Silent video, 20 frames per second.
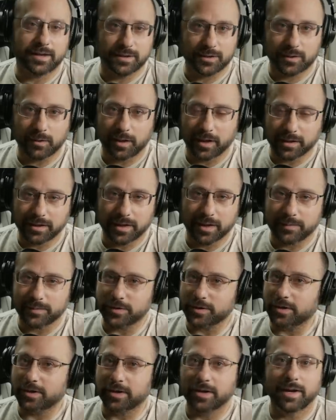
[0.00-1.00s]
of your
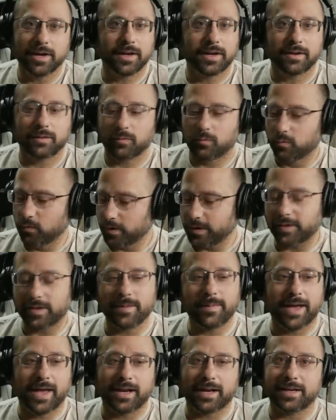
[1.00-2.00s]
quadcopter, really
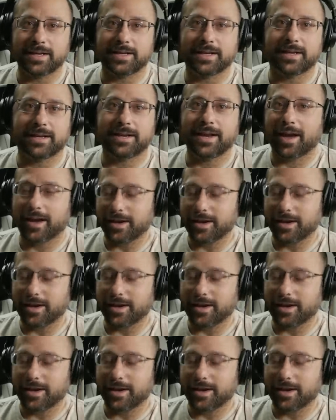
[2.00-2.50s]
bad idea. Now